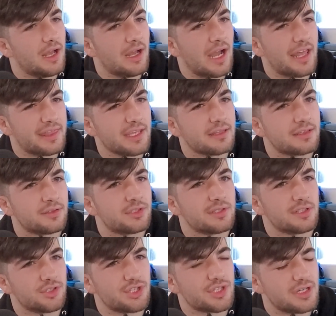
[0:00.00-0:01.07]
I think
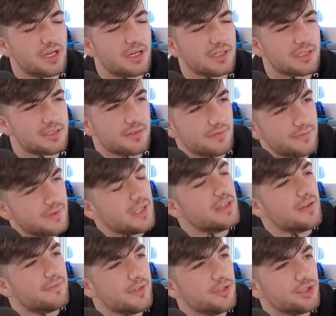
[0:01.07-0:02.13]
there's talks of in
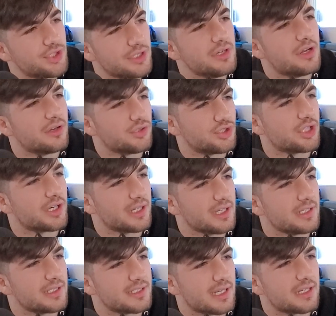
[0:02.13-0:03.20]
the future, you know, trying to
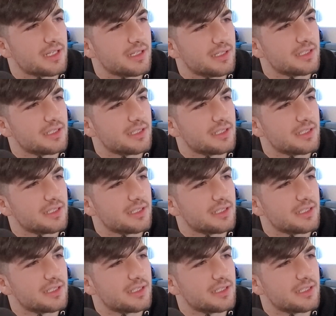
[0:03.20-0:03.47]
get a second